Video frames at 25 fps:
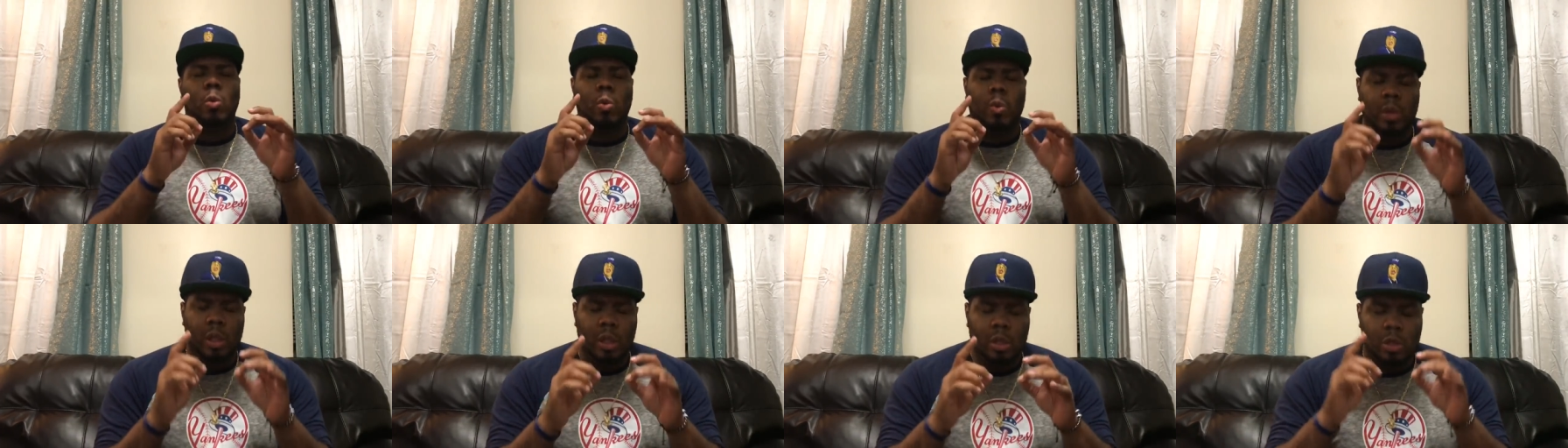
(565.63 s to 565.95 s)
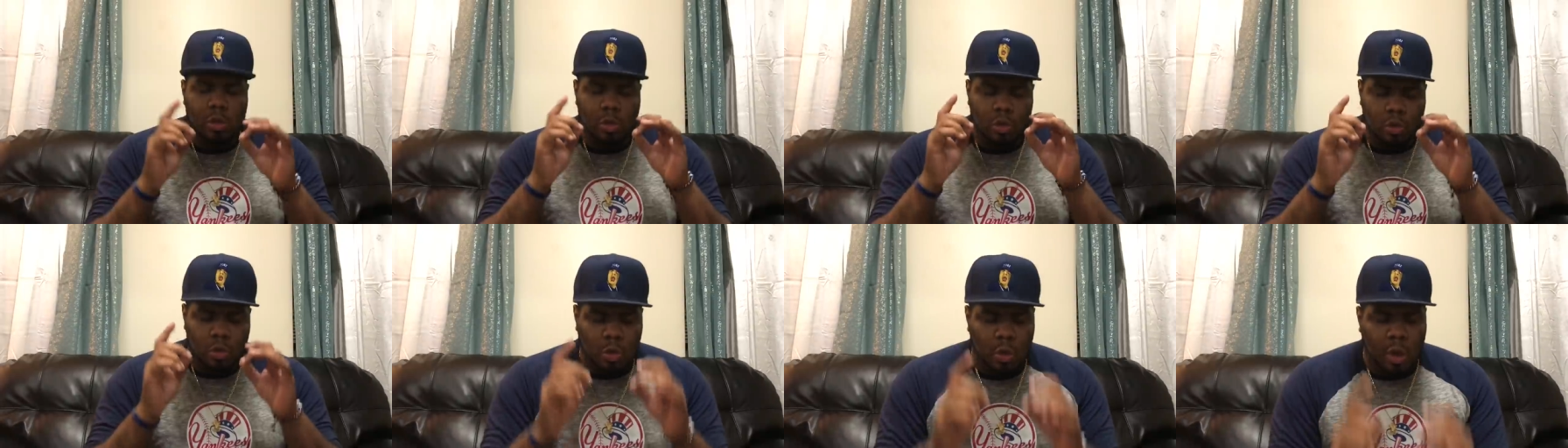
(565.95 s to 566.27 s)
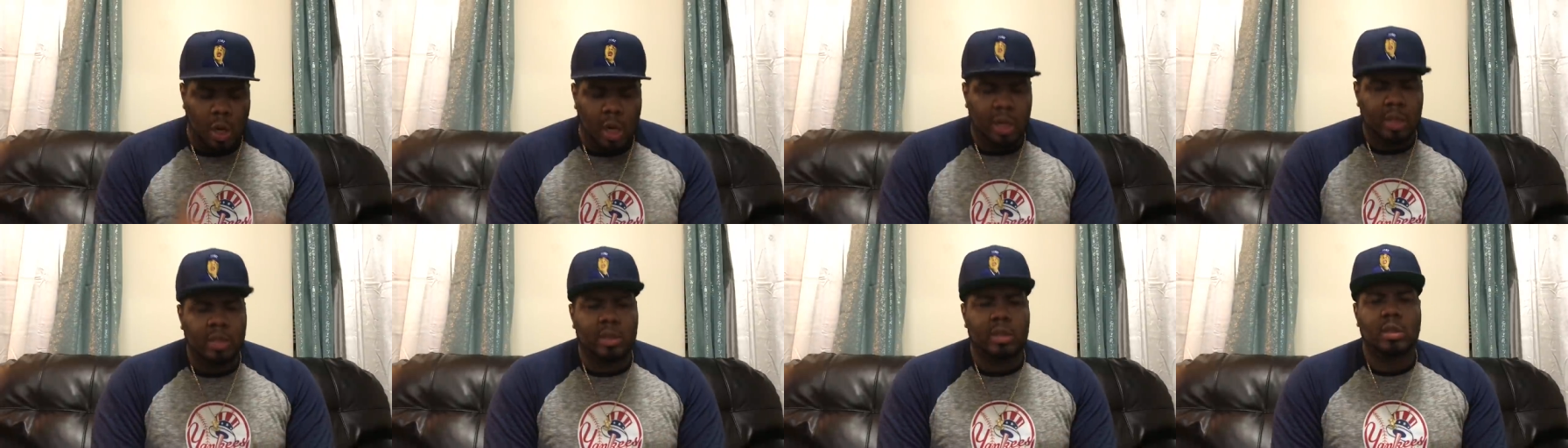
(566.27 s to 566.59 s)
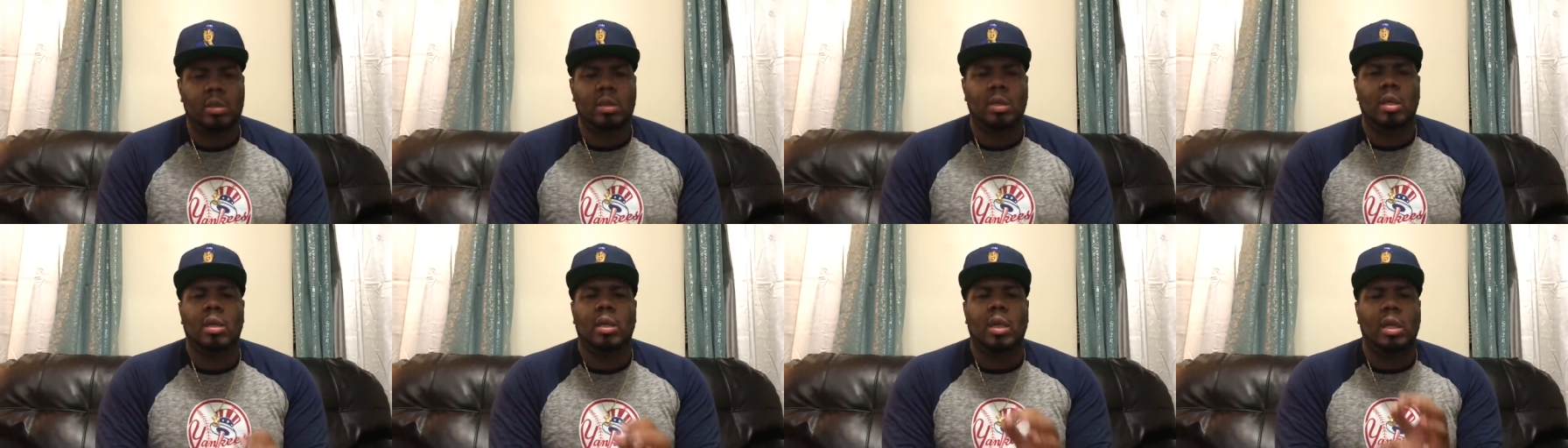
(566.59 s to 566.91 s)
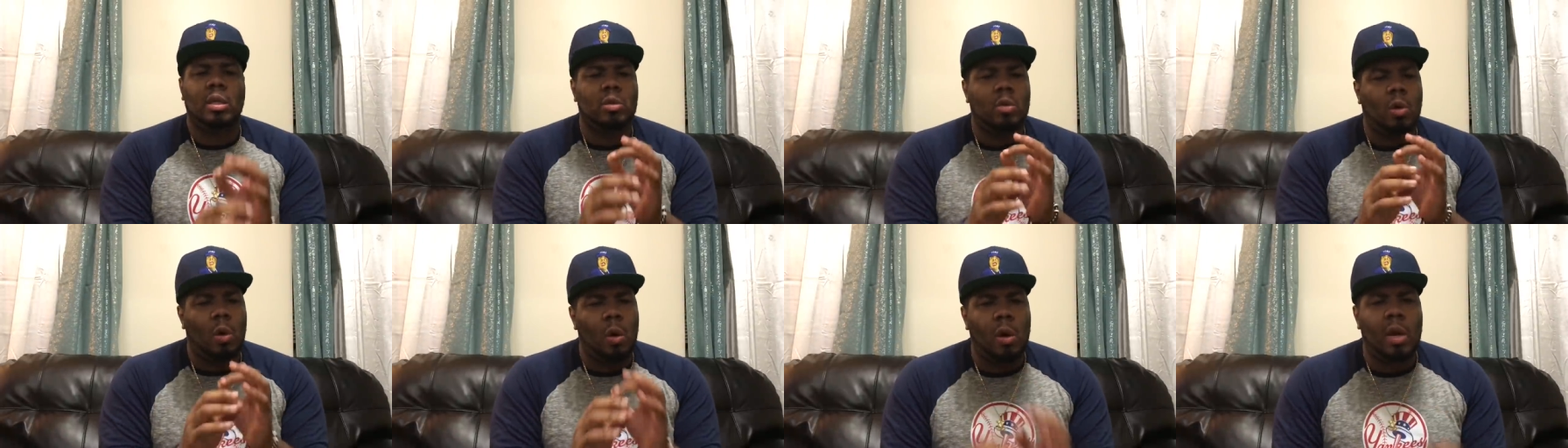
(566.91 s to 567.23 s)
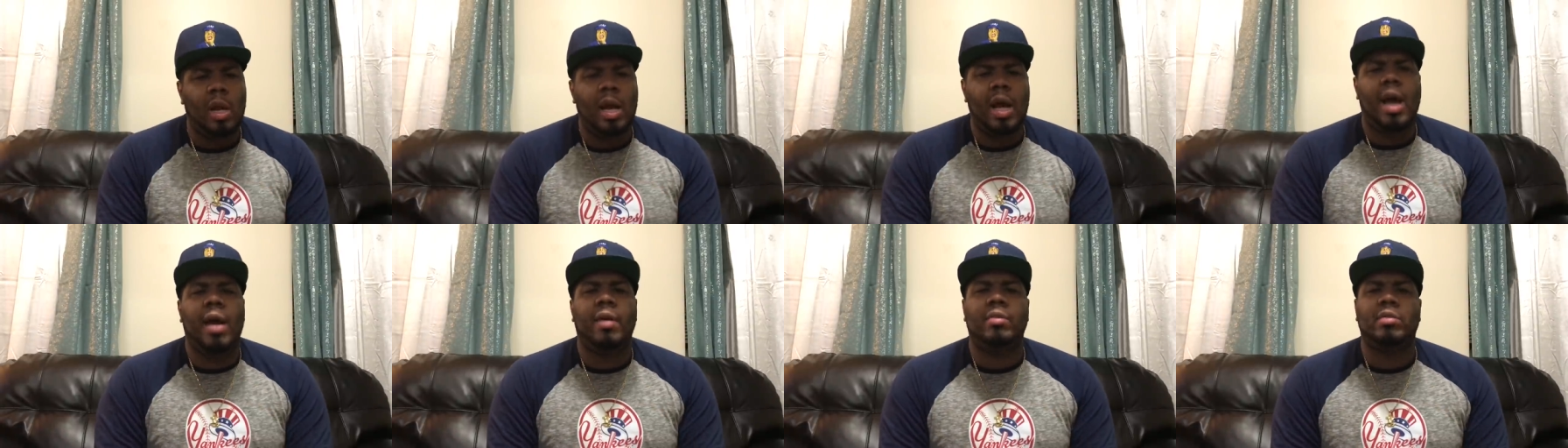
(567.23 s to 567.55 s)
we trust. That's
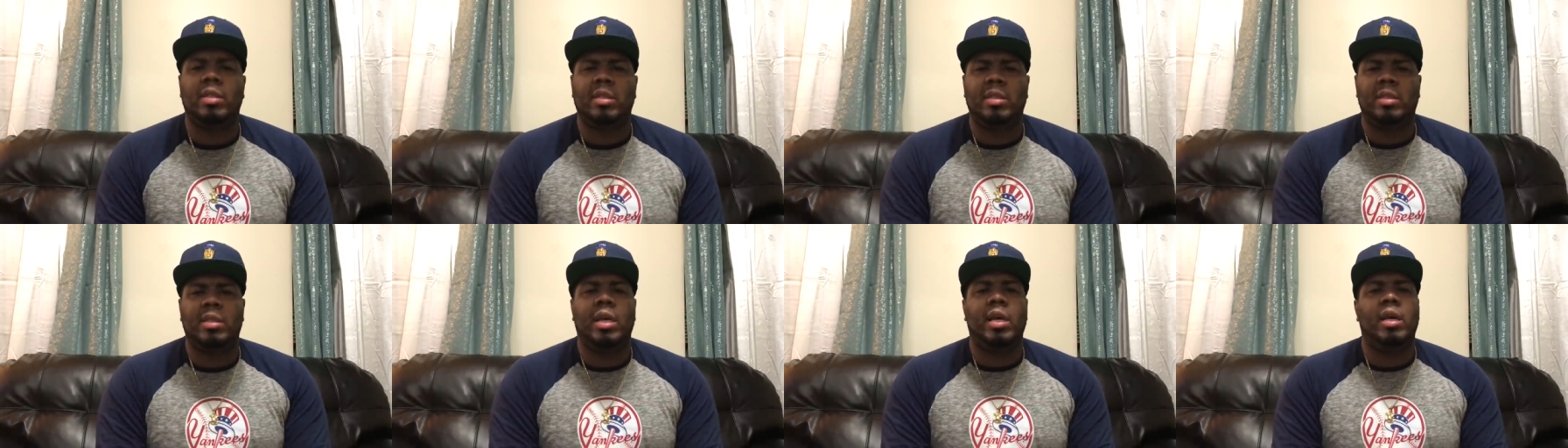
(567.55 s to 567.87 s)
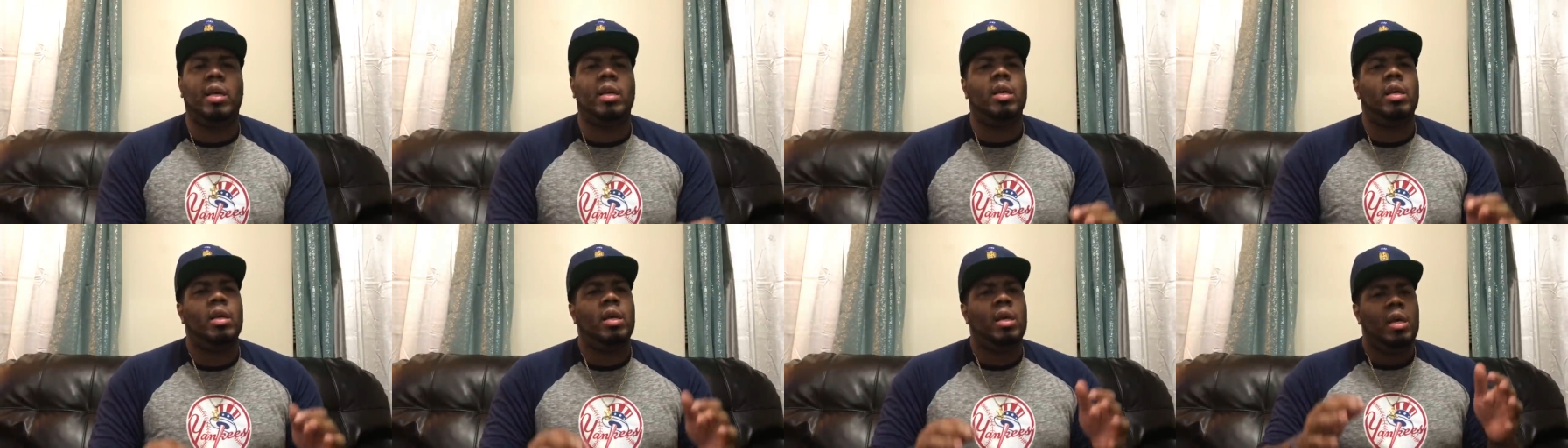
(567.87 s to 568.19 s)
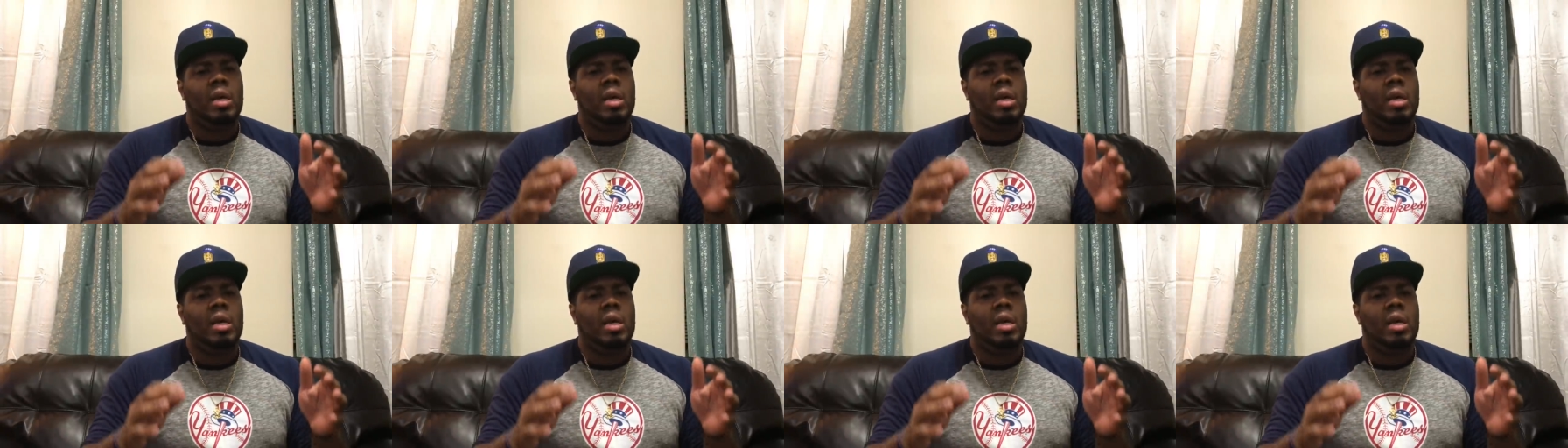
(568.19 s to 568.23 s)
all I have to say.